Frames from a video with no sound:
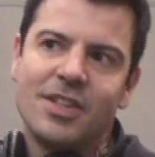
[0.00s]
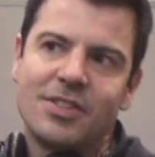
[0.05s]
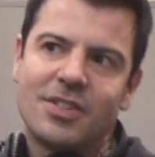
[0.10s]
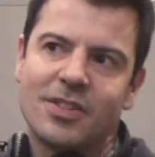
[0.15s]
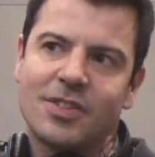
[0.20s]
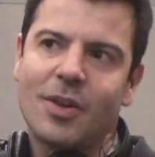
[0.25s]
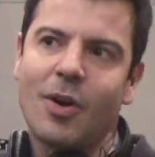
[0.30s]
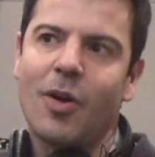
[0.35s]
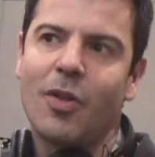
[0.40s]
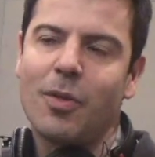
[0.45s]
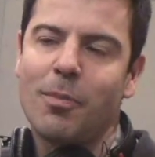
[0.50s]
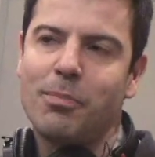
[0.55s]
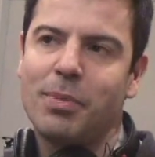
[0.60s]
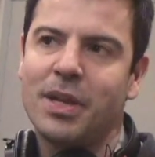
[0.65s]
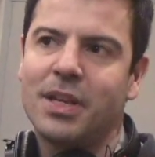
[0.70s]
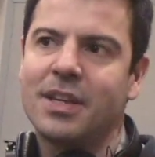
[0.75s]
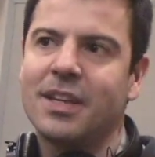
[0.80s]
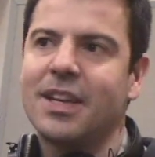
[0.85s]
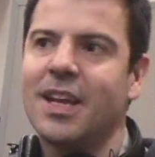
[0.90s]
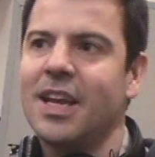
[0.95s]
just all the
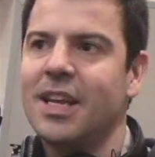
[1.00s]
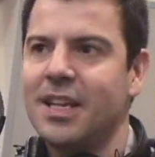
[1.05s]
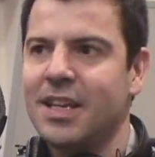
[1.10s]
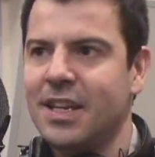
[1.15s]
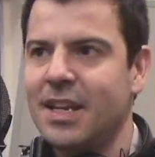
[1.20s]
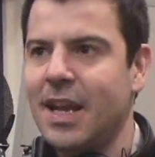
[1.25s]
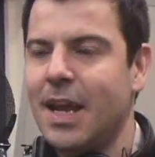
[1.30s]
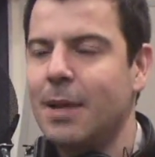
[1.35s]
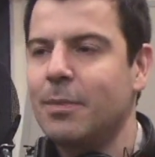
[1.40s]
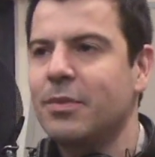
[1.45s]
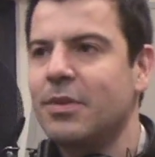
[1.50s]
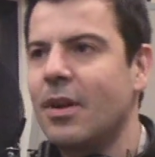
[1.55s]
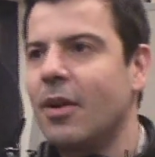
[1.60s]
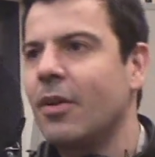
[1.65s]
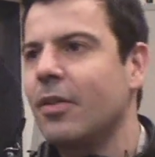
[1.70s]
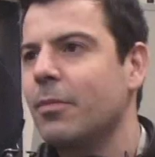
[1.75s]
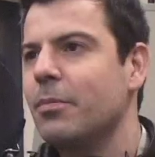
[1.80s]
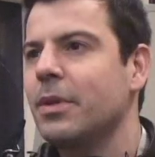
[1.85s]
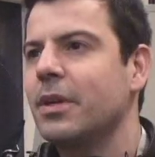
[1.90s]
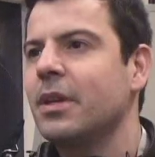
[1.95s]
big Canadian names and
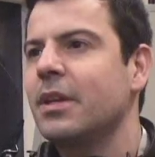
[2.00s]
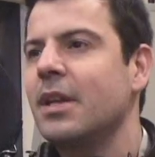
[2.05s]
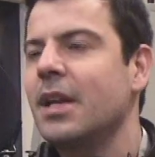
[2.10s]
all the big